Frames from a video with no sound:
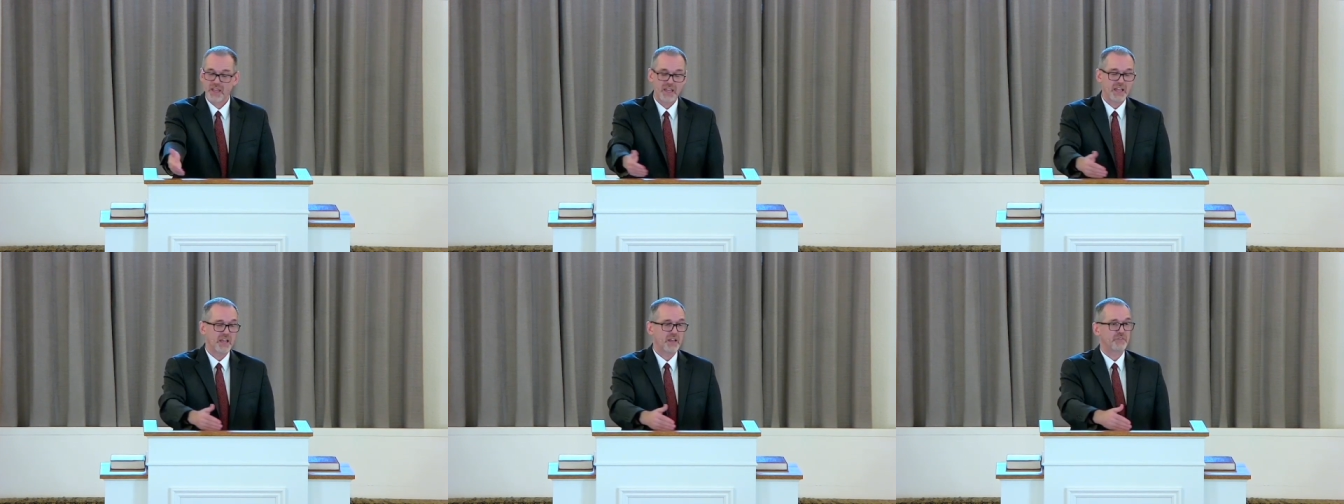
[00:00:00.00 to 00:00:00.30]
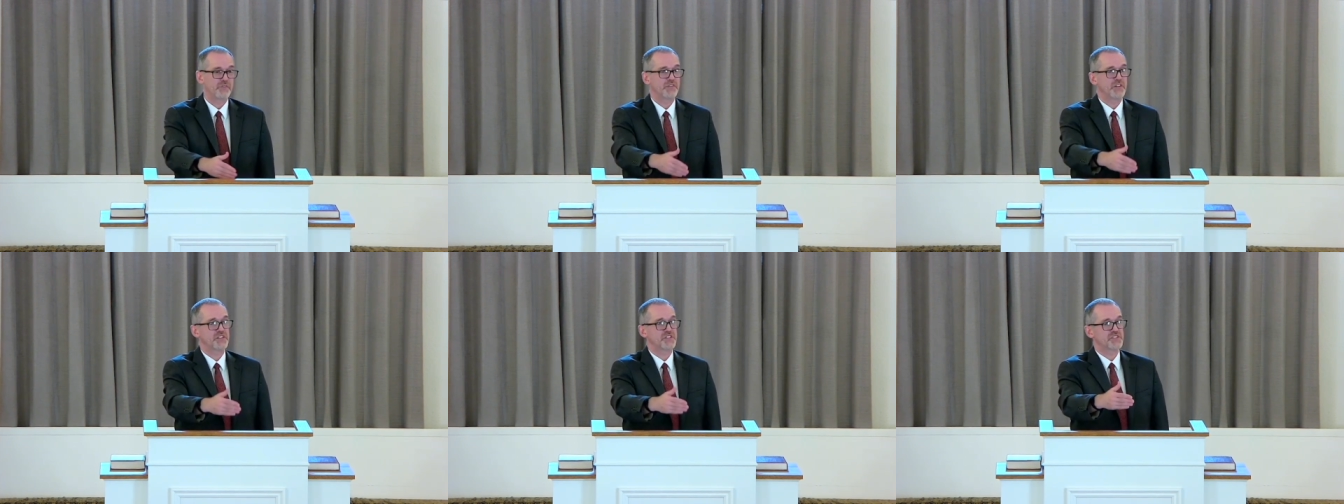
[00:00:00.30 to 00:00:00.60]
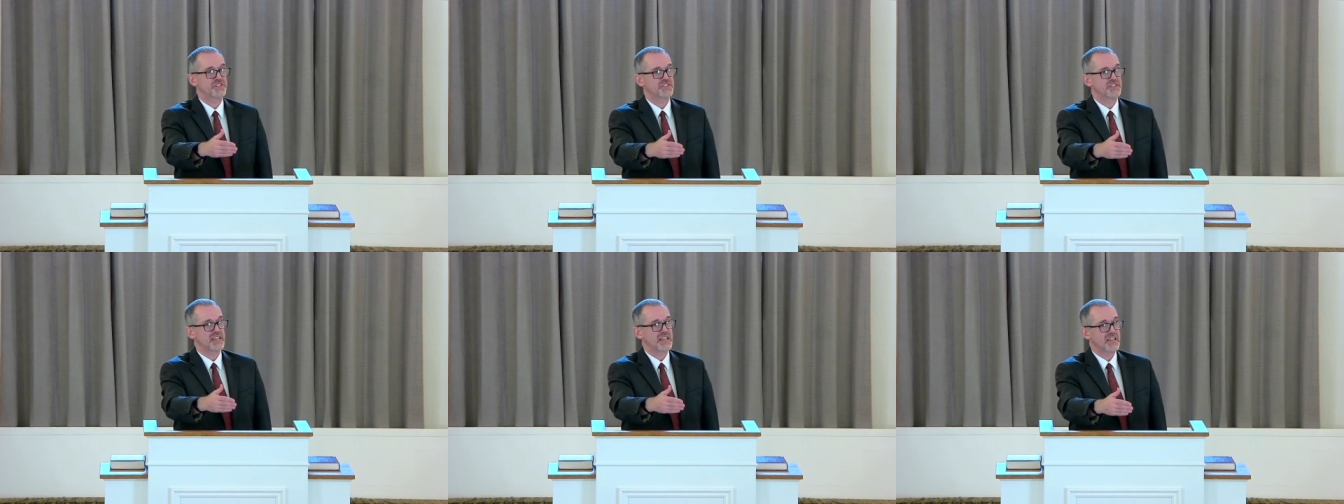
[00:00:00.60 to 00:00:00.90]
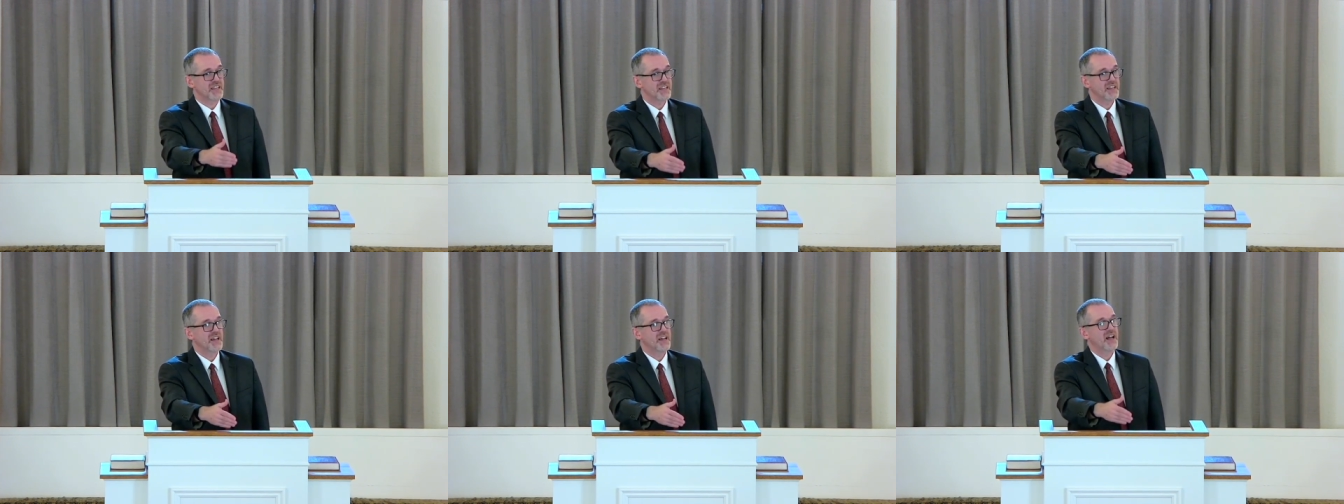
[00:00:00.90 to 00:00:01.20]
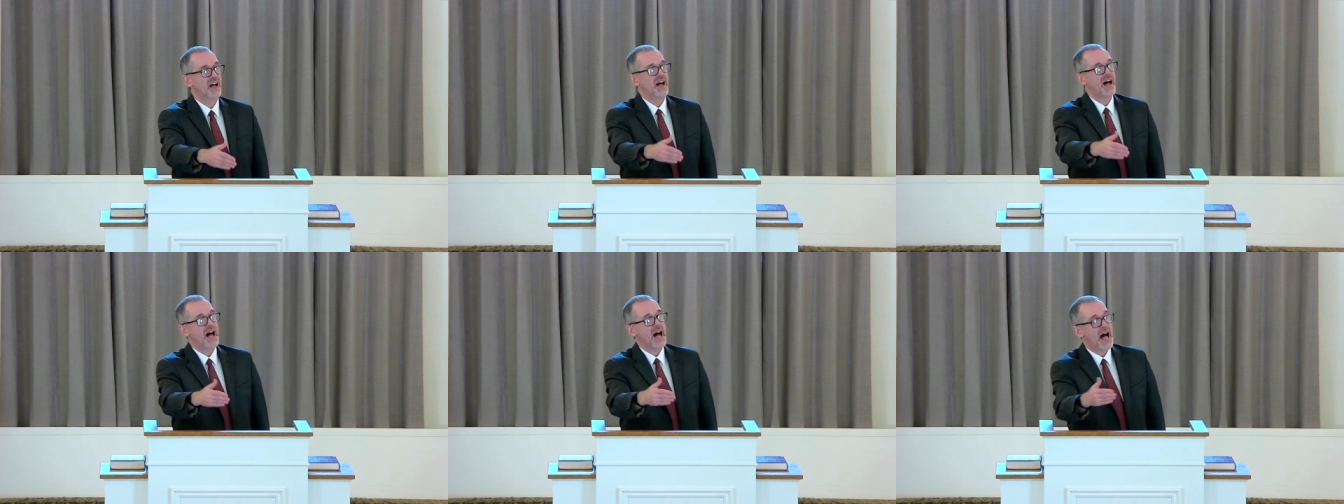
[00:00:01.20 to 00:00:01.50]
If it's the
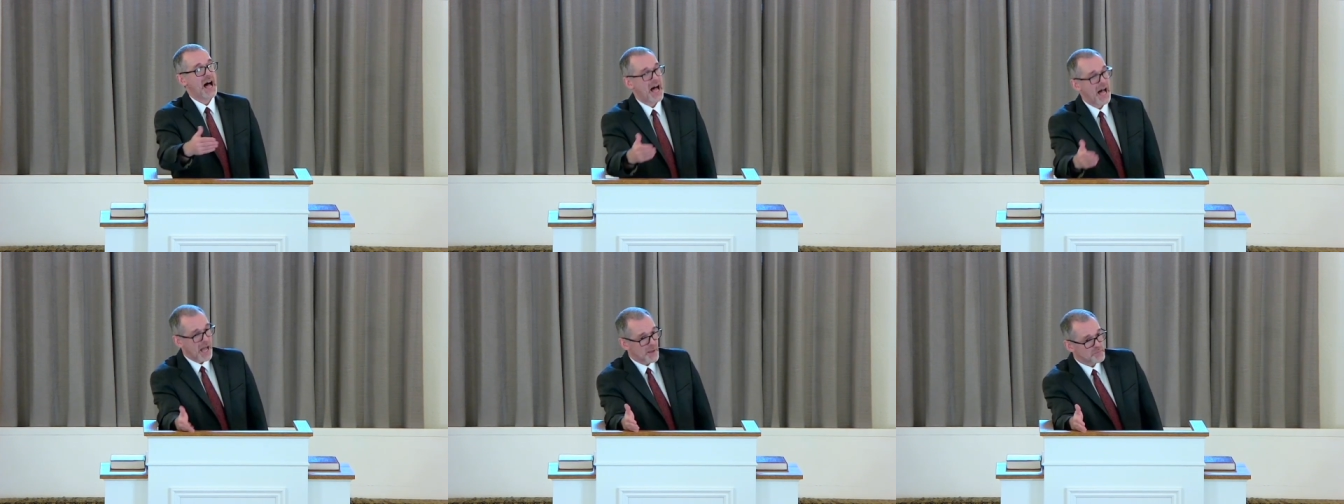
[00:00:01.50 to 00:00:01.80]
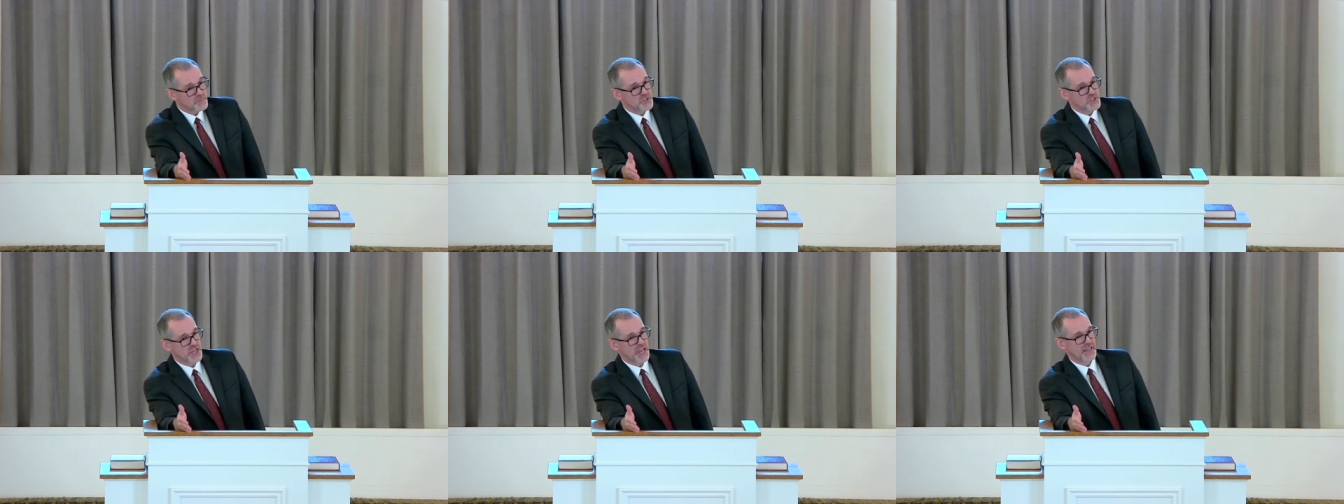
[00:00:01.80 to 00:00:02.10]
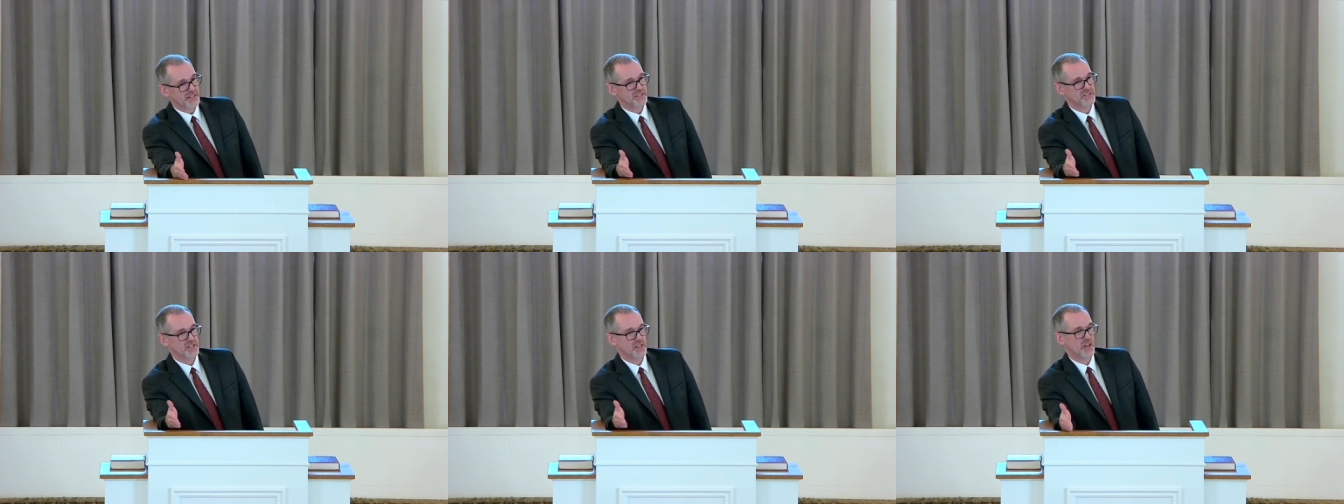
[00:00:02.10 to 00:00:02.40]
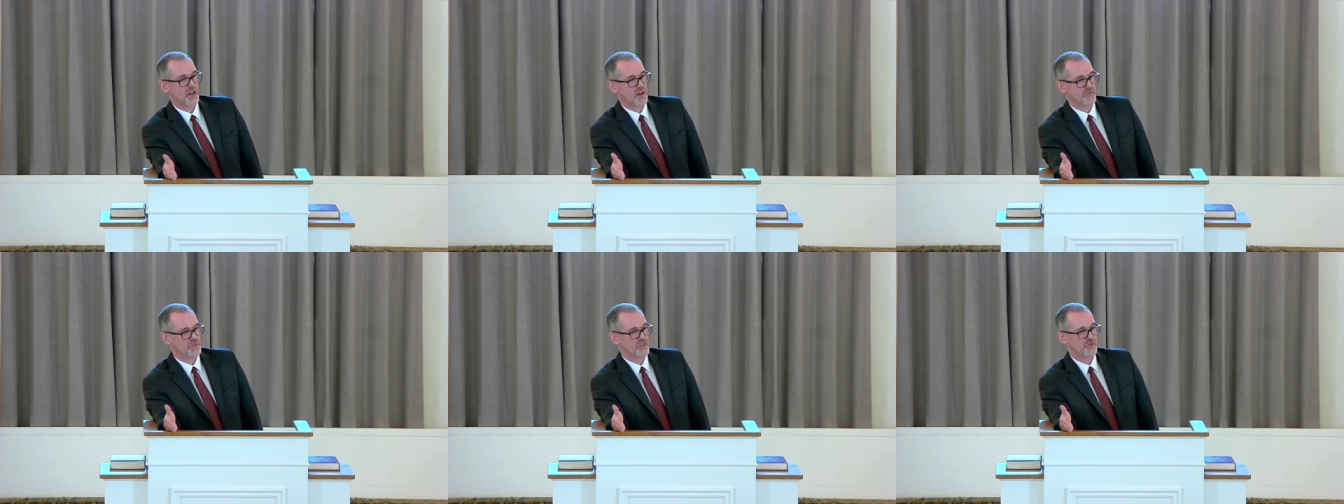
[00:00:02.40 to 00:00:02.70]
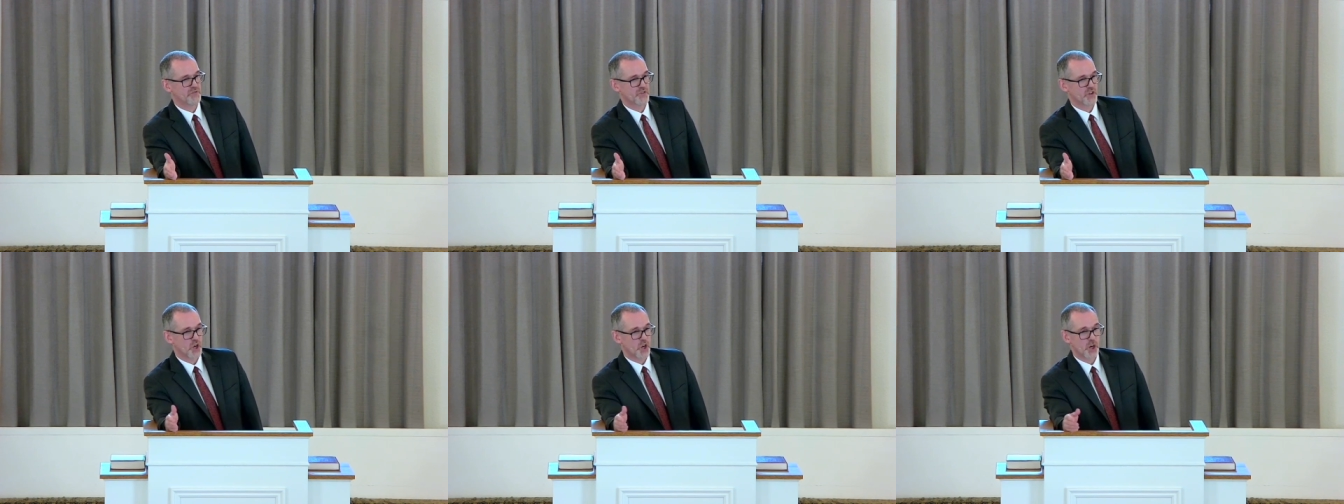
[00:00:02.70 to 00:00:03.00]
object of the
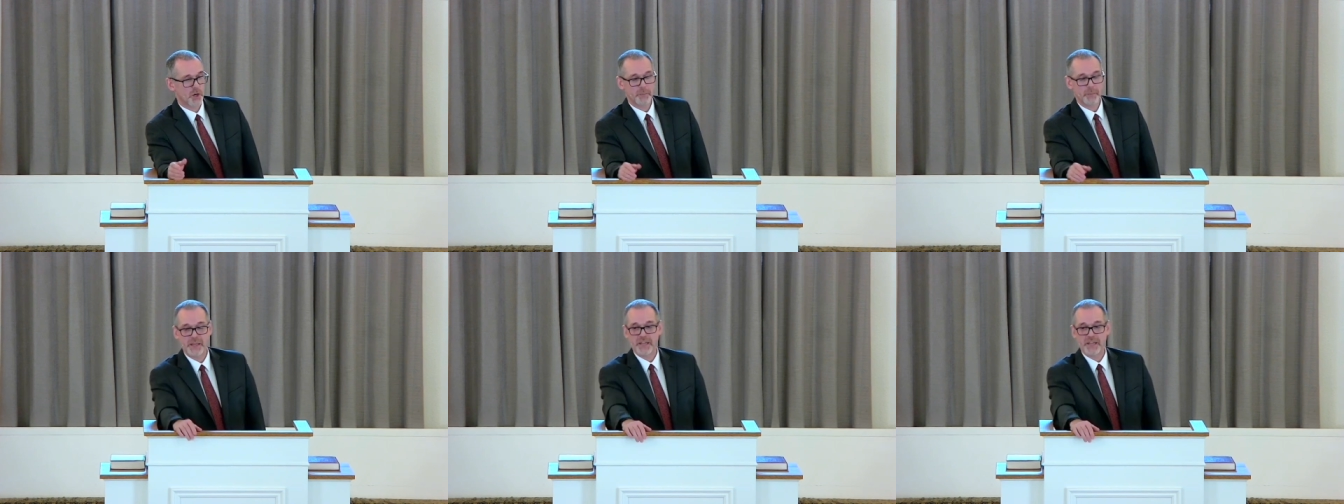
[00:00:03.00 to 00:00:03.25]
verb,